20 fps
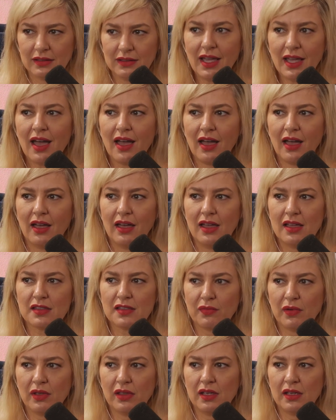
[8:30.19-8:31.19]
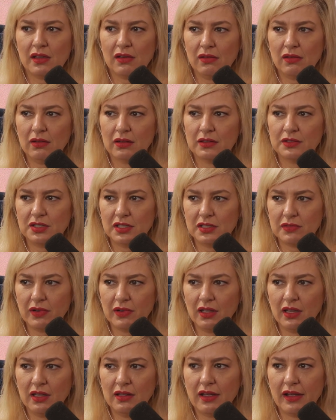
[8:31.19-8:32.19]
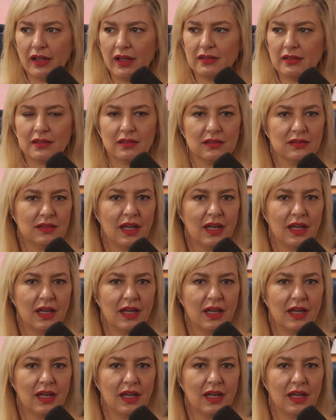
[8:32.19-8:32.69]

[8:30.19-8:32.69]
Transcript: Yeah, it's really cool. She's really nice.